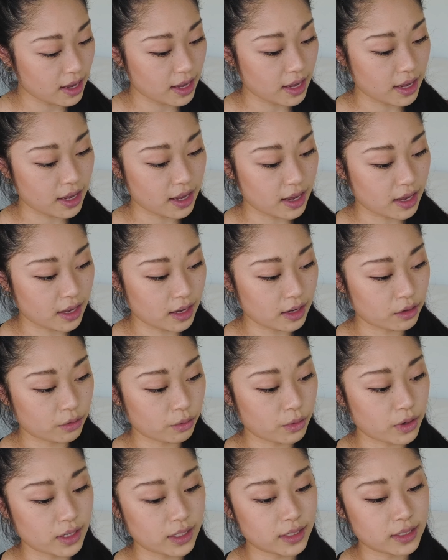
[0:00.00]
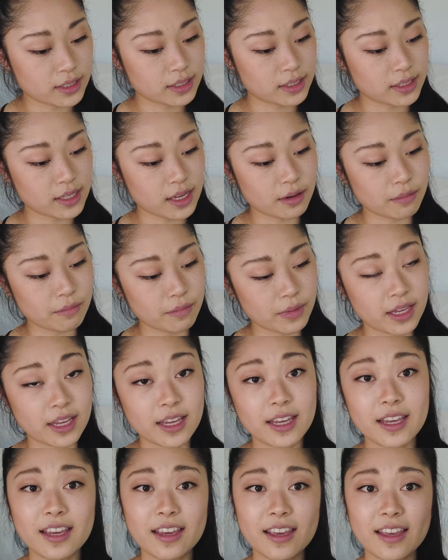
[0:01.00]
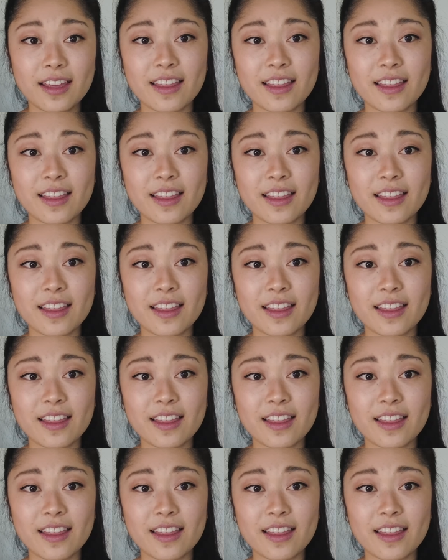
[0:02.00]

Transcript: and wanted to send me